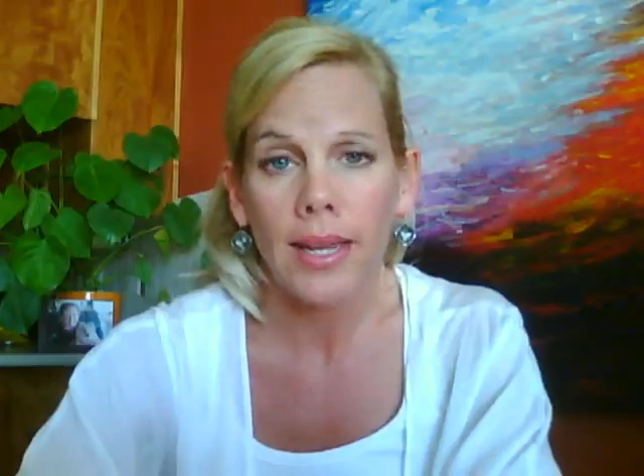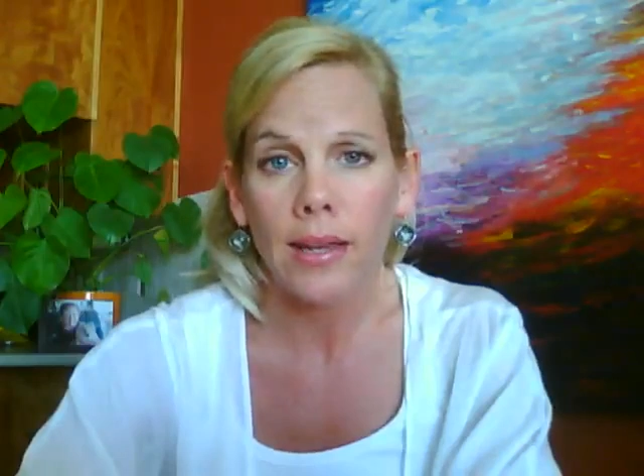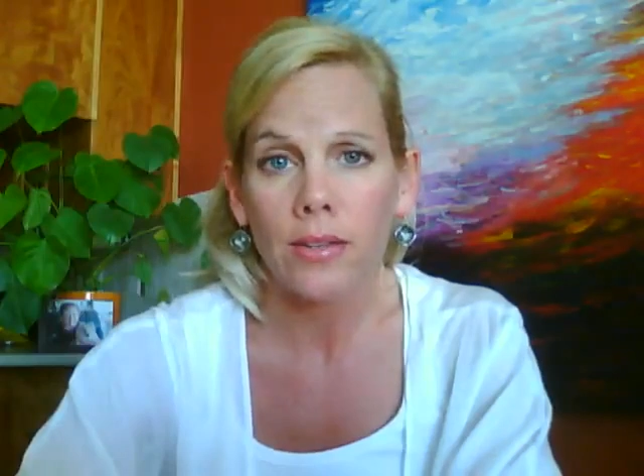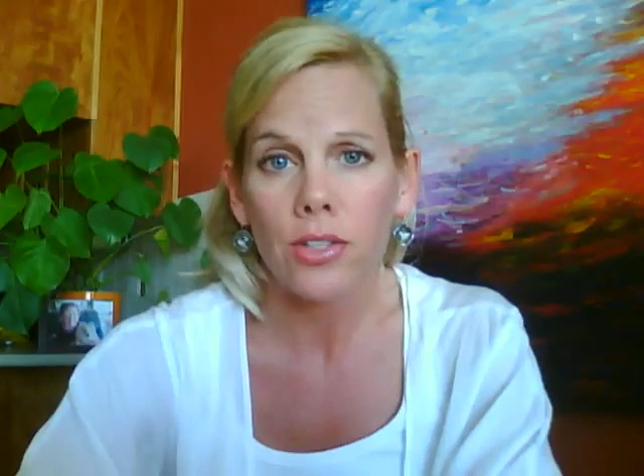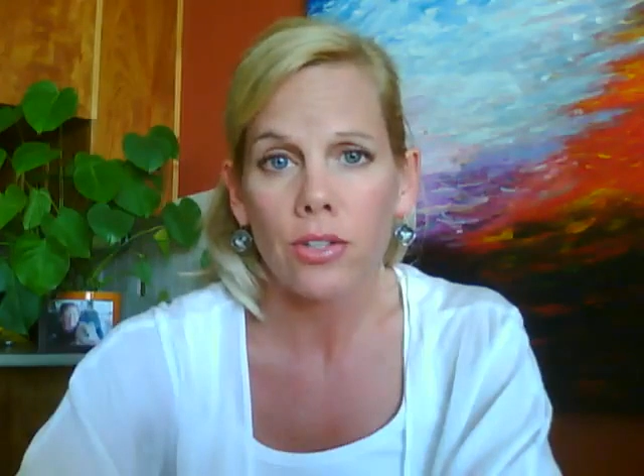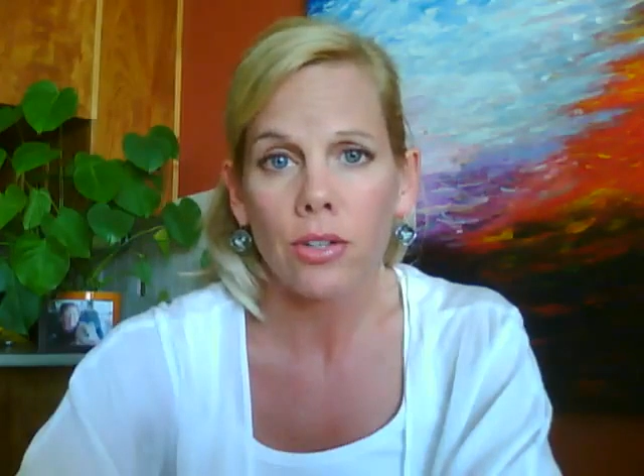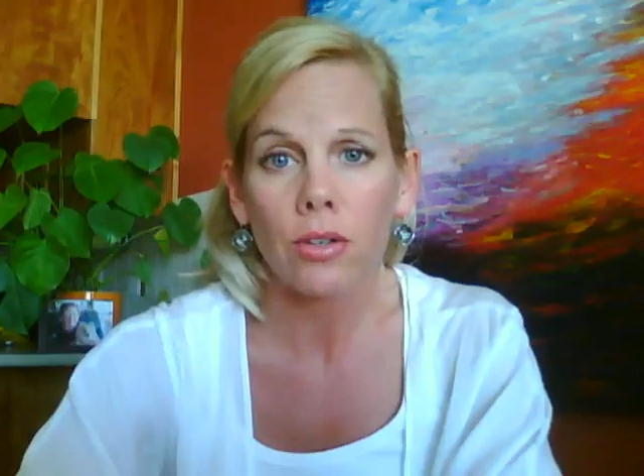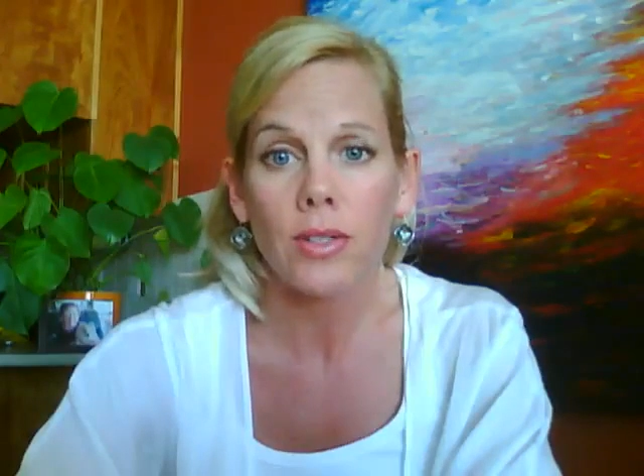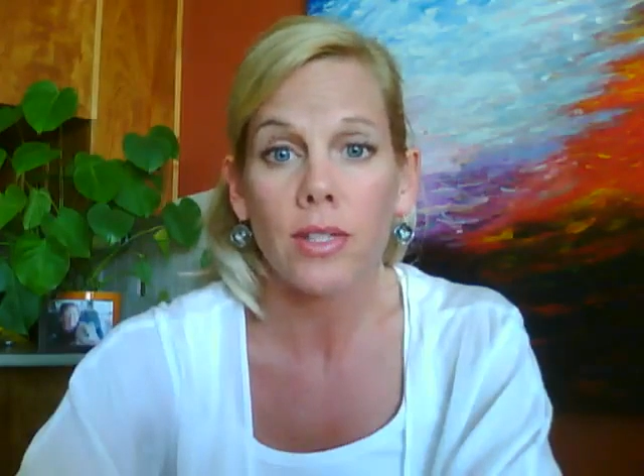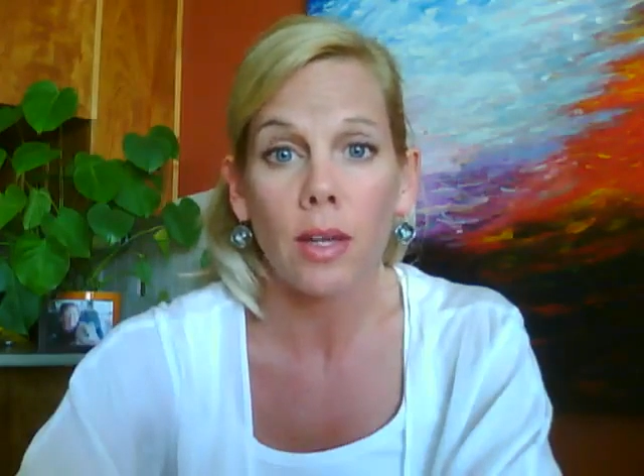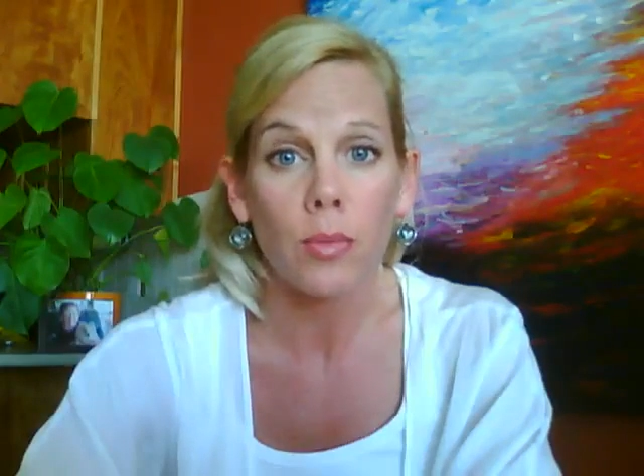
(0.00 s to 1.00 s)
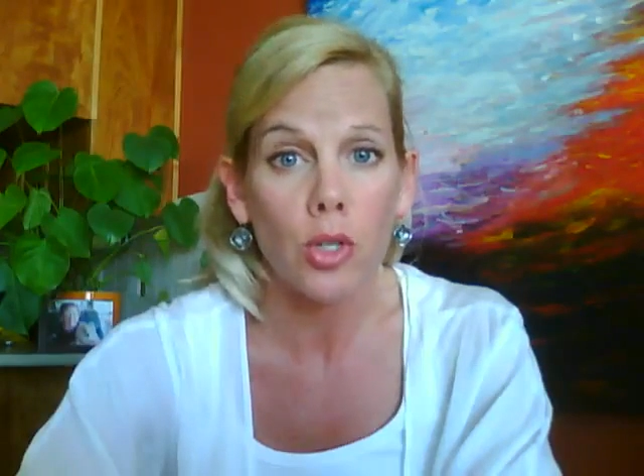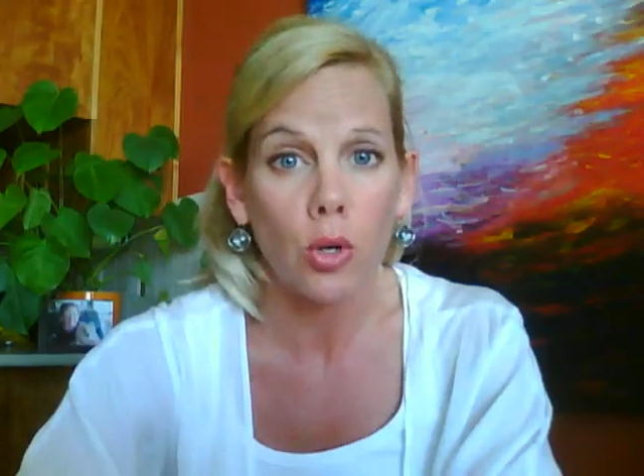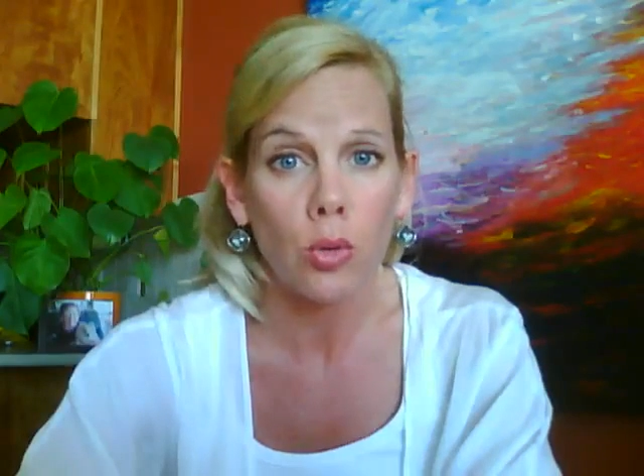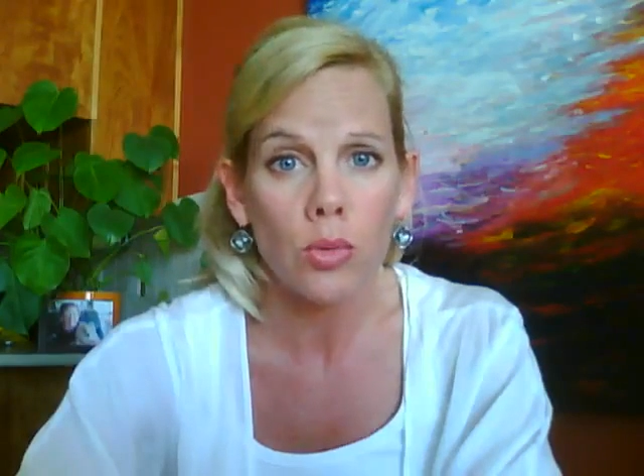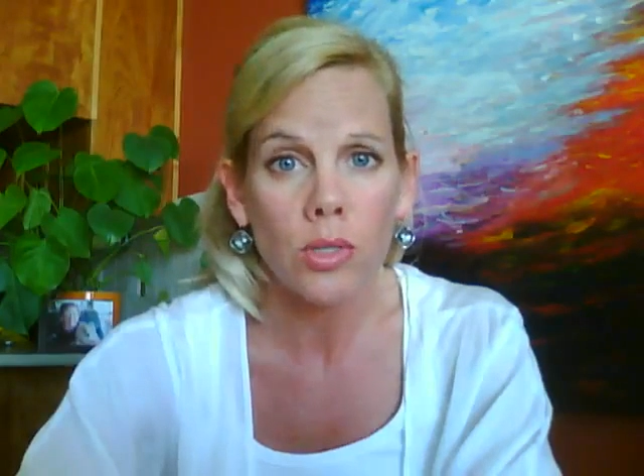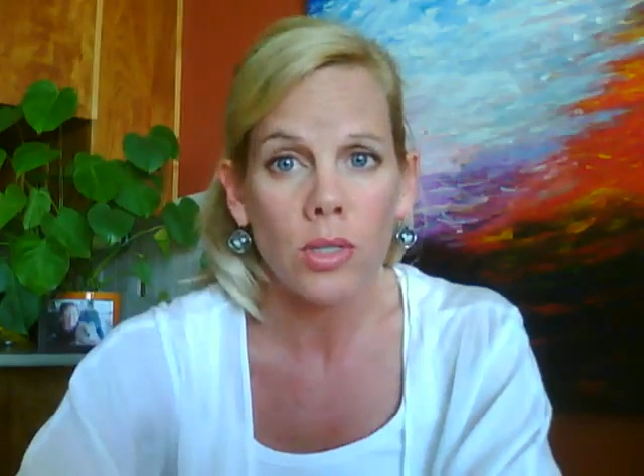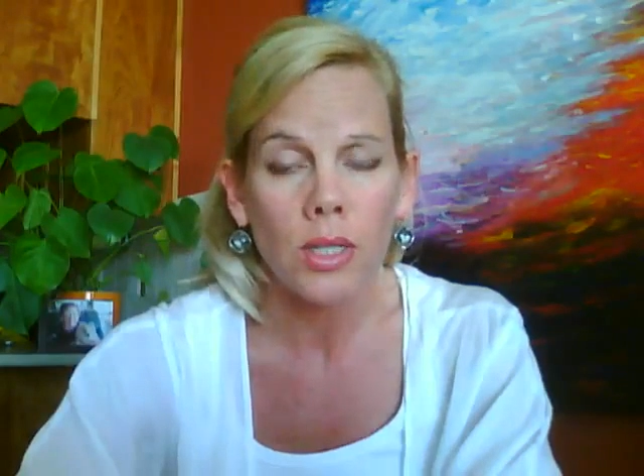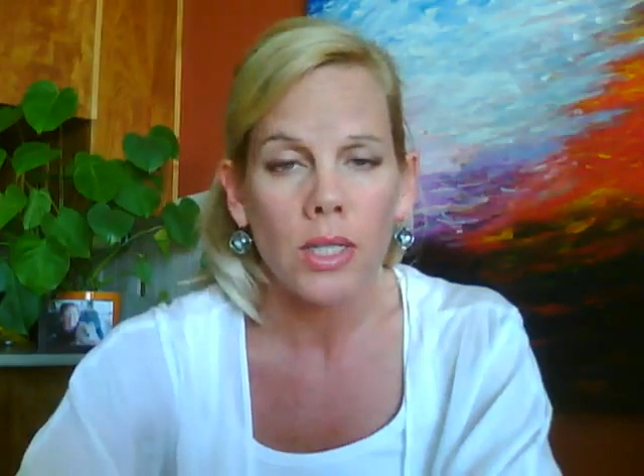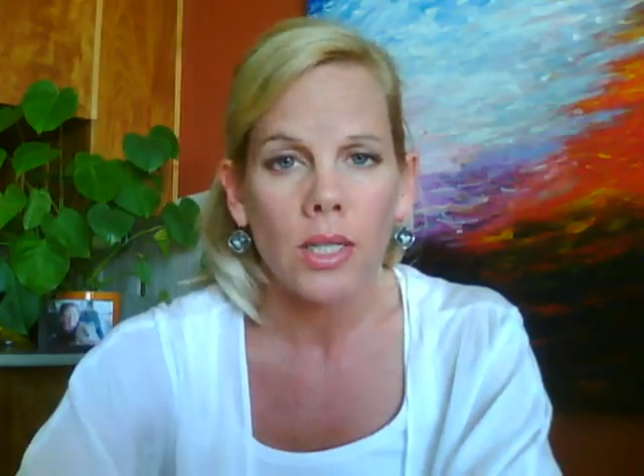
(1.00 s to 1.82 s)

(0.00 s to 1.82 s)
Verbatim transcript: cancer, some don't.